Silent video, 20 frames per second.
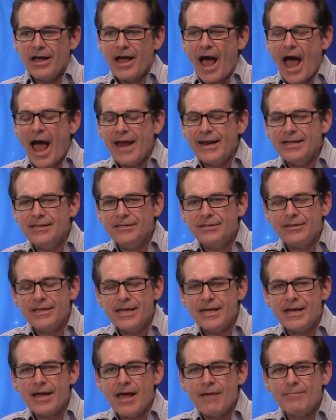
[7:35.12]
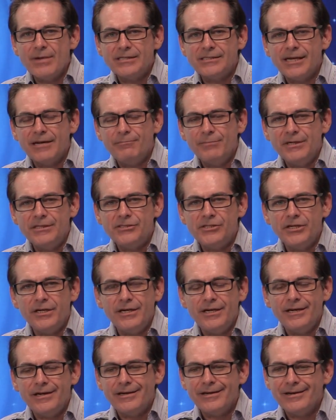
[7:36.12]
I didn't think
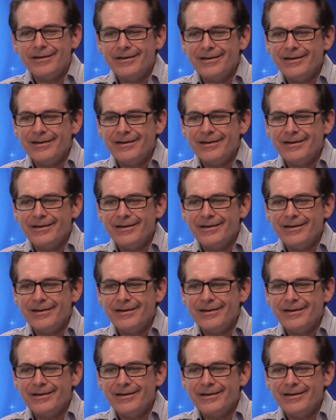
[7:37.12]
MSNBC,